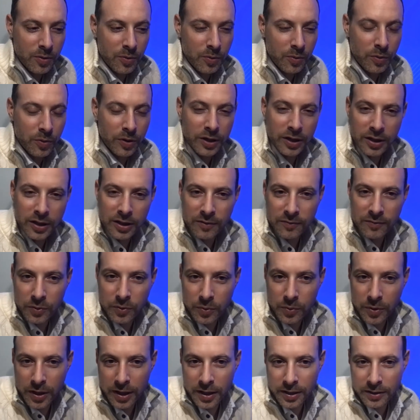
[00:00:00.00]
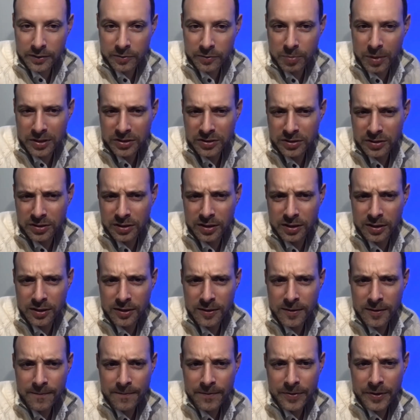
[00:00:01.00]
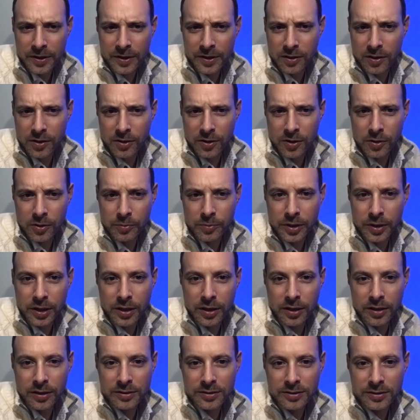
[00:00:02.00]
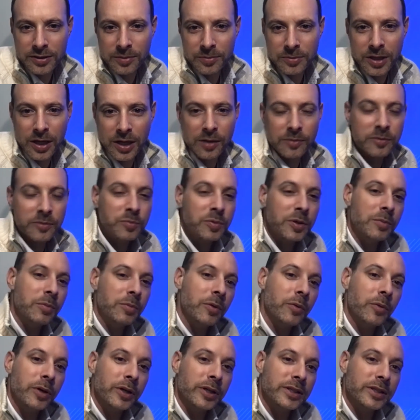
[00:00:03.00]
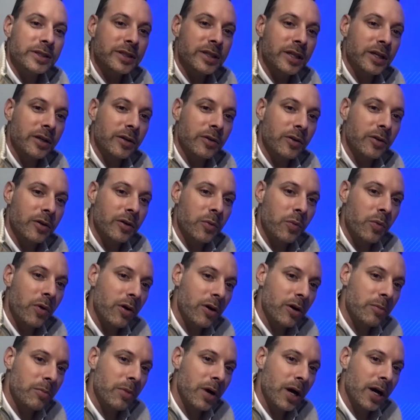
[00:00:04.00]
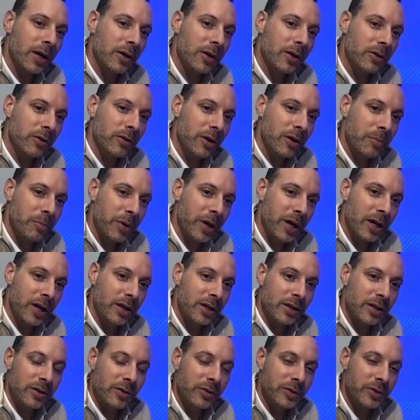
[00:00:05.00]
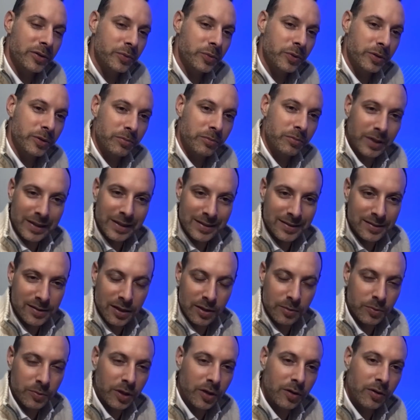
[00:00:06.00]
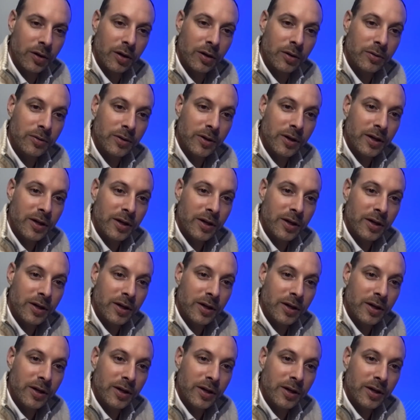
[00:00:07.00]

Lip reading: want to give away, especially the logo, because sometimes people want to stick it on a water bottle or a pen and those wouldn't be the same logo.